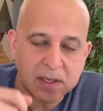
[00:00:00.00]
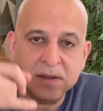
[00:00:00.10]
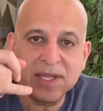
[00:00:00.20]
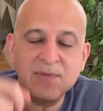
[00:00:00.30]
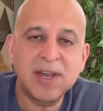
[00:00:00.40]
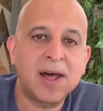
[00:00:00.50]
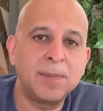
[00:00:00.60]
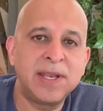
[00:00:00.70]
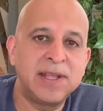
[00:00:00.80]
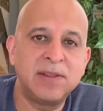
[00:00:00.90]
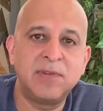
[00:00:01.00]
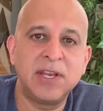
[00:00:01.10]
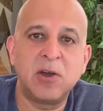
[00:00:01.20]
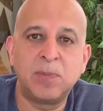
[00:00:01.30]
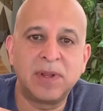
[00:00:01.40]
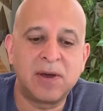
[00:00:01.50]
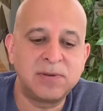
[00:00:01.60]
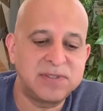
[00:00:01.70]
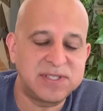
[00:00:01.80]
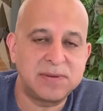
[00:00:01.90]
leave a comment in the video below